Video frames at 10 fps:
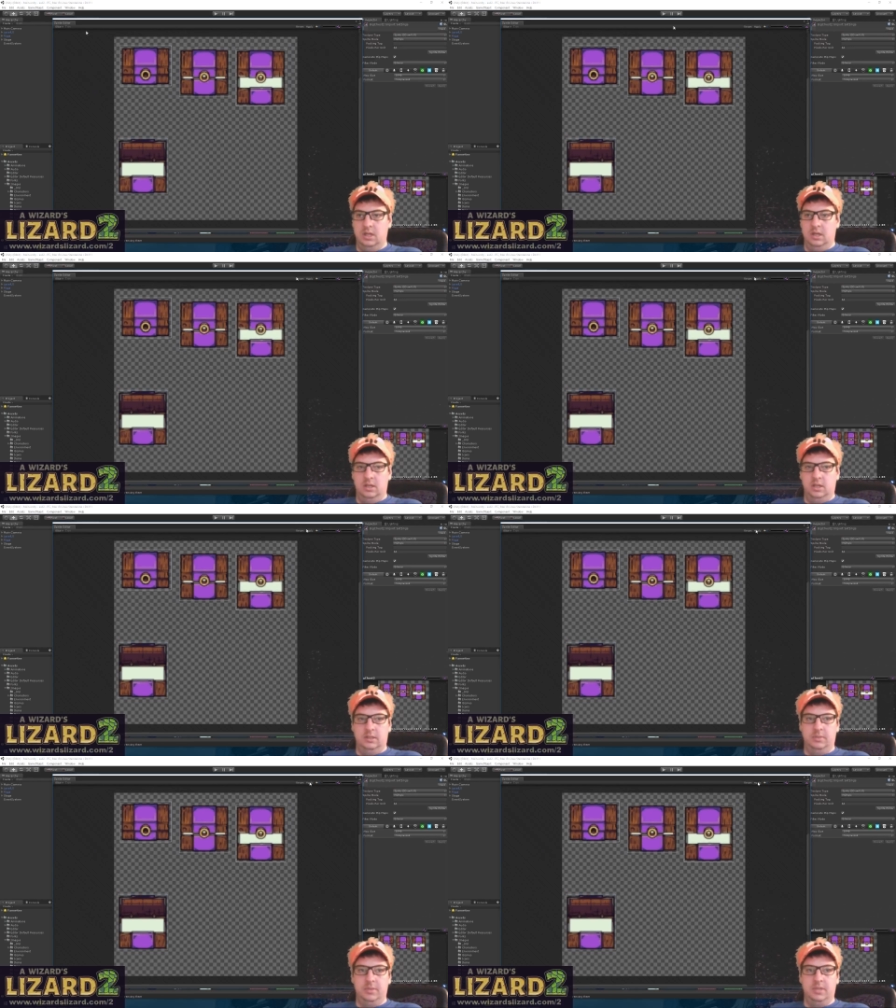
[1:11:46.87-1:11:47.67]

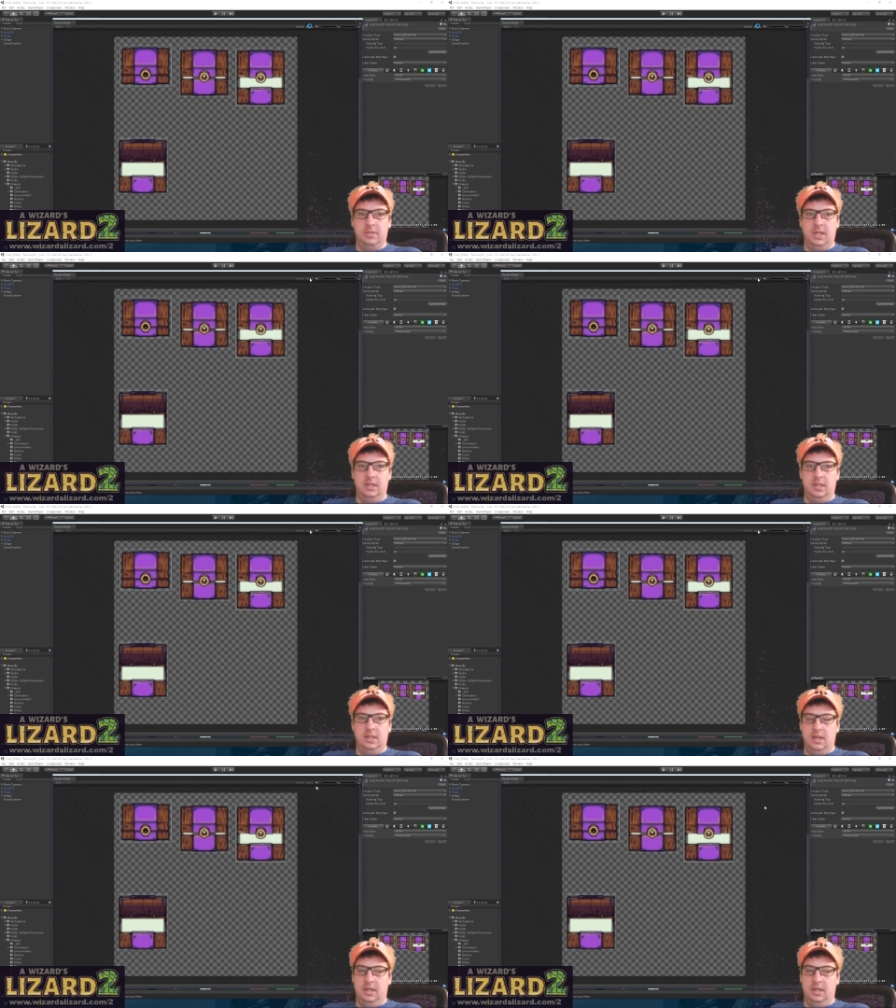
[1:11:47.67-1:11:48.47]
Sometimes getting
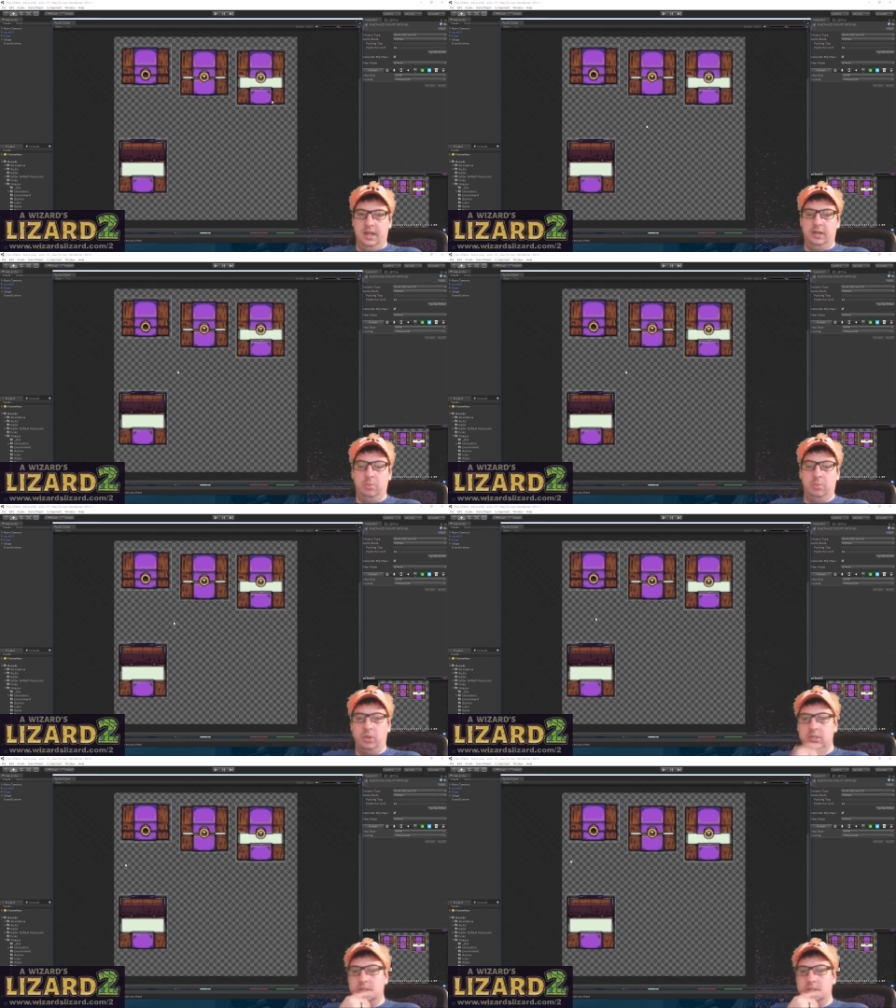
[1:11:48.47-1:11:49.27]
the anchor
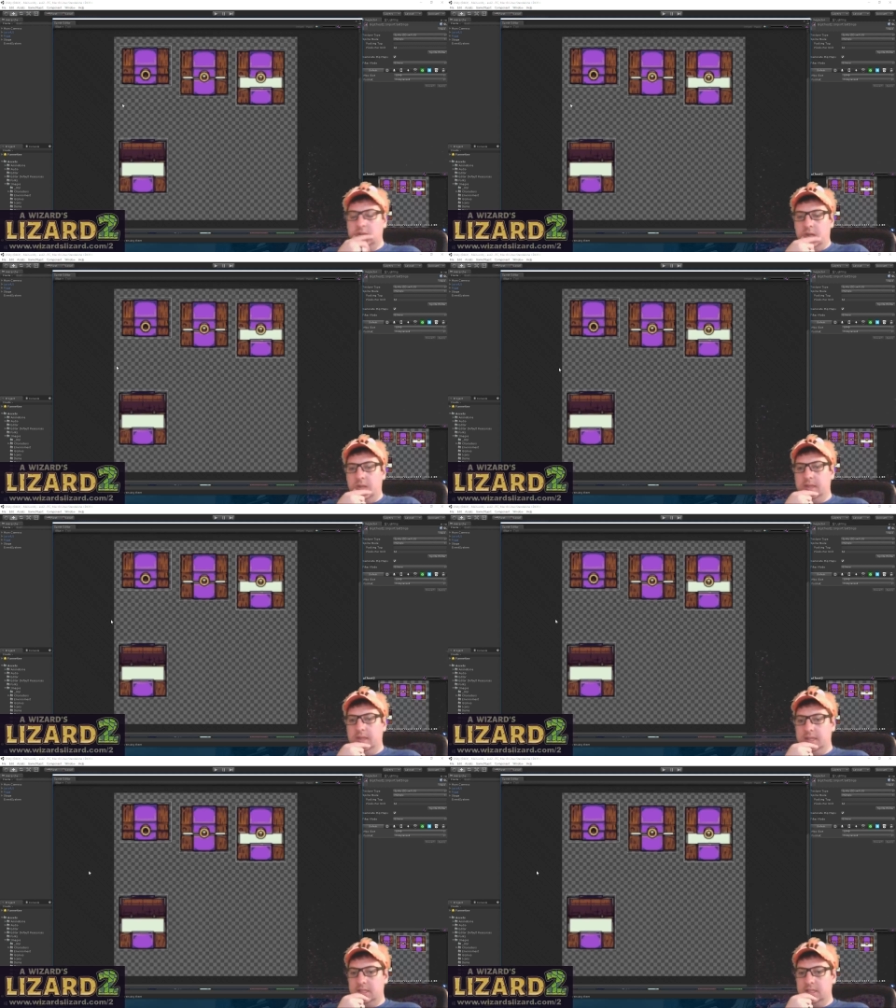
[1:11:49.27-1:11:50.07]
points on
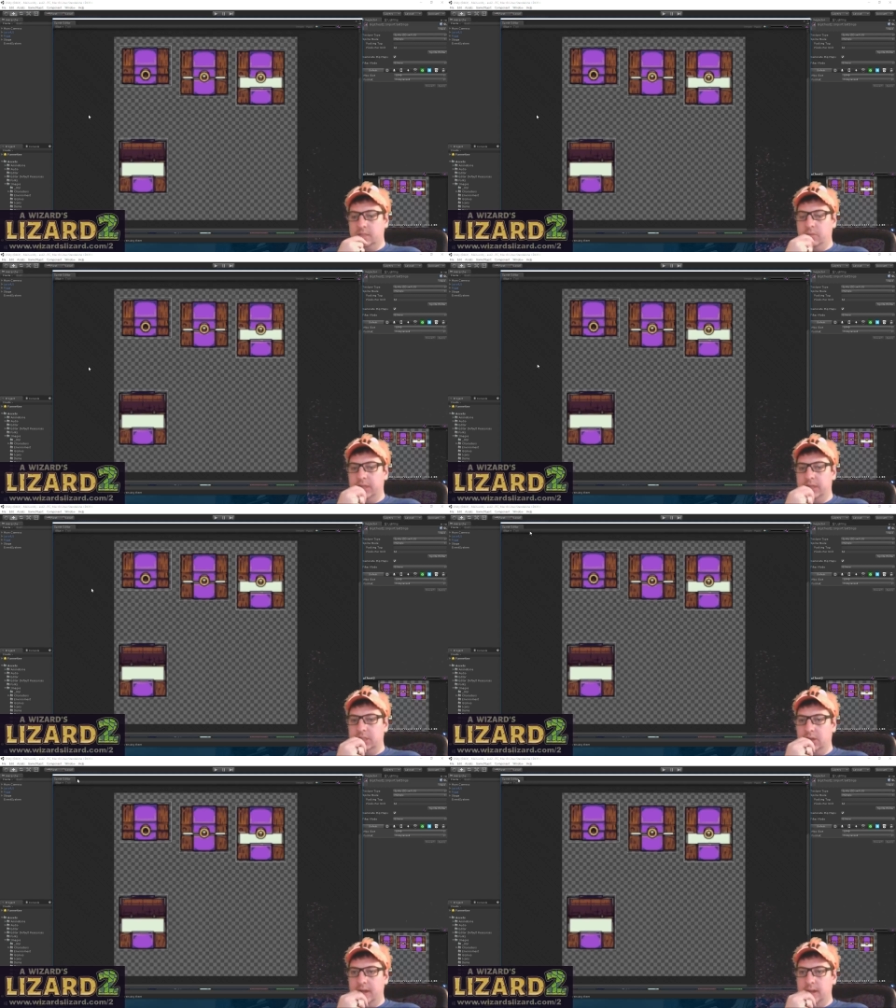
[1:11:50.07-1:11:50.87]
these sprites
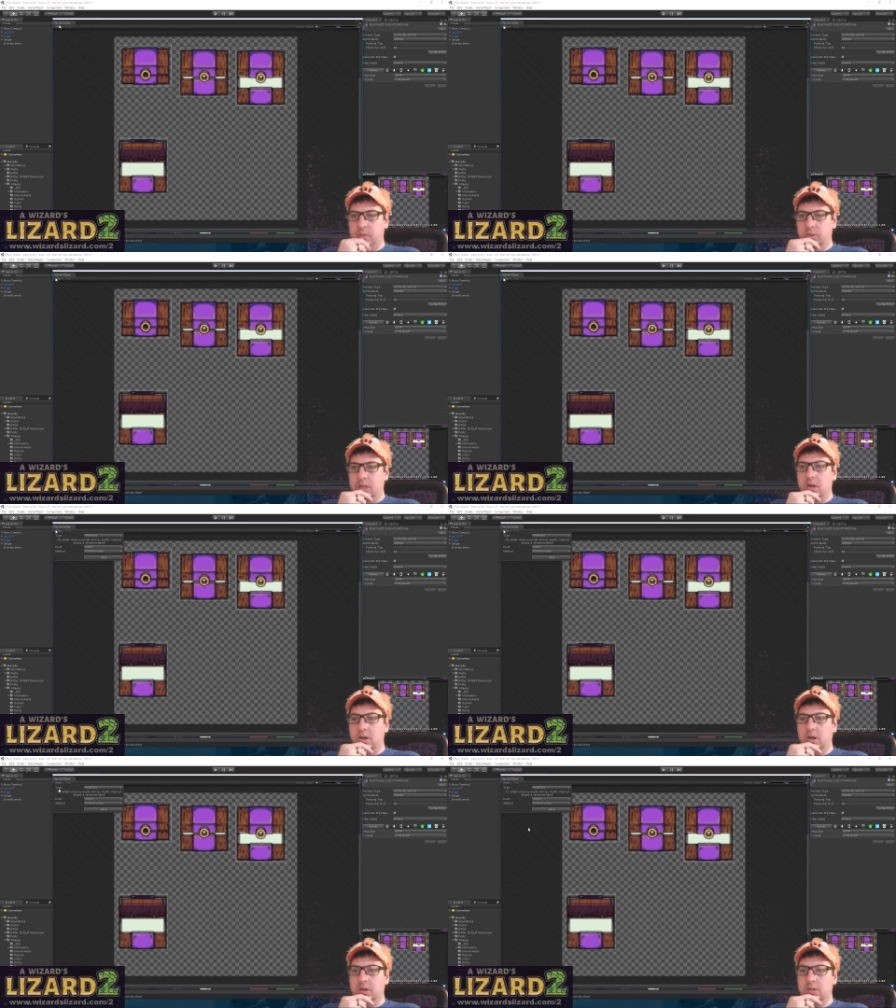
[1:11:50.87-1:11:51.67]
correct when
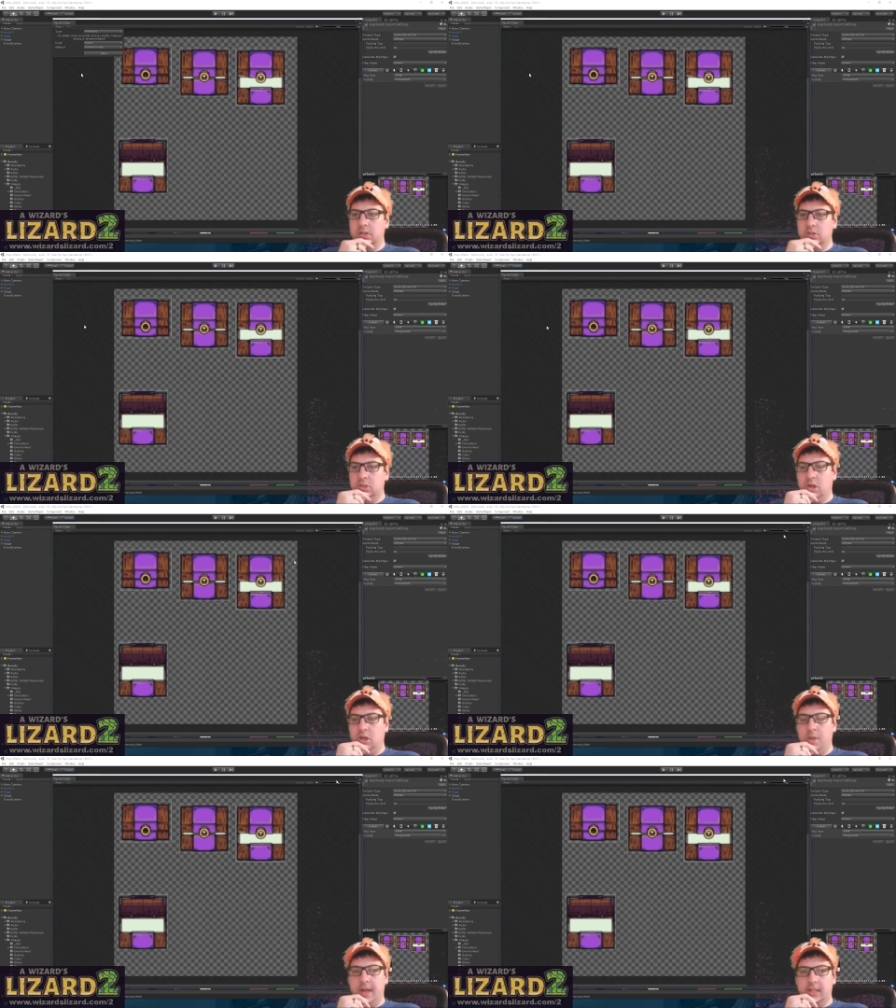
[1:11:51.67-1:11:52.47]
they're just
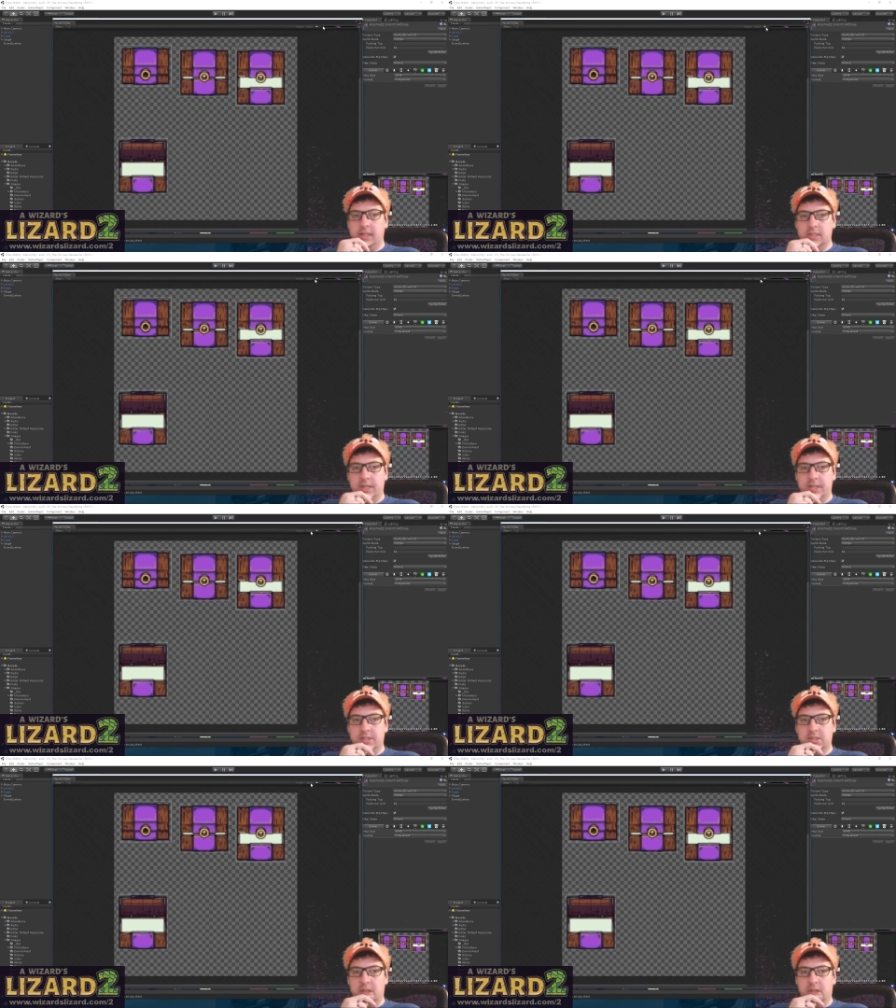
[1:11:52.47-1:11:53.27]
automatically sliced
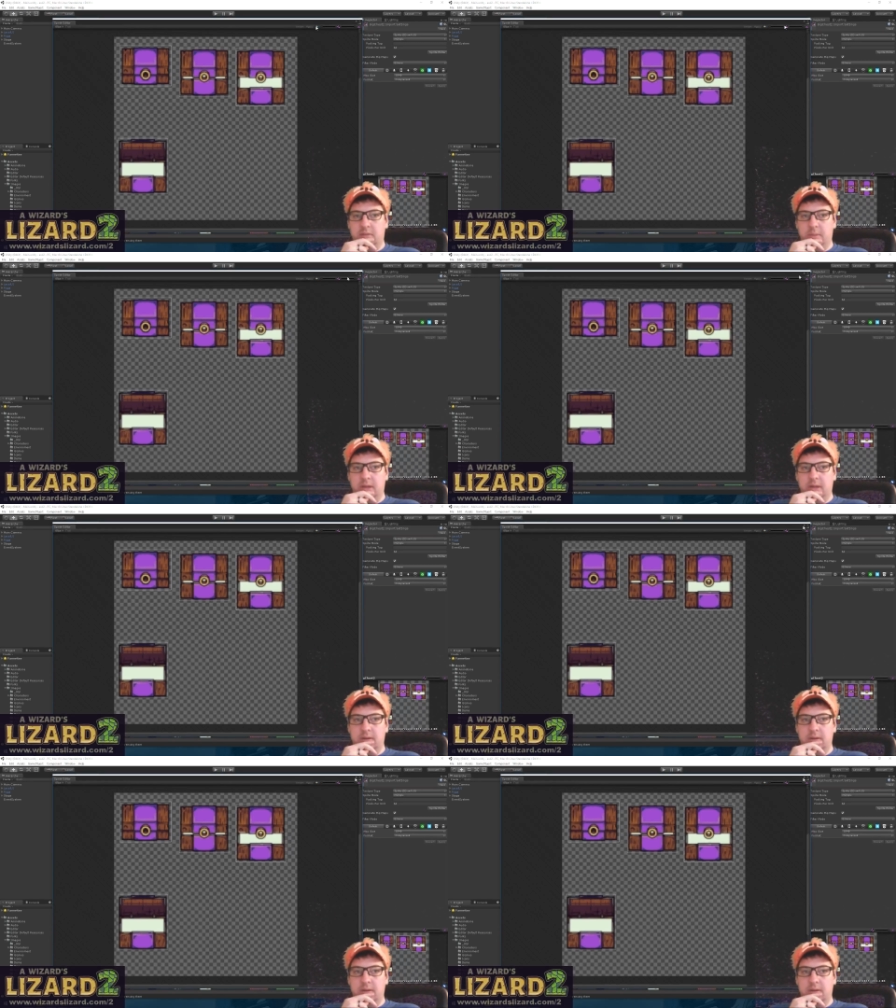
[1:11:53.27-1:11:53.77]
is kind of a pain.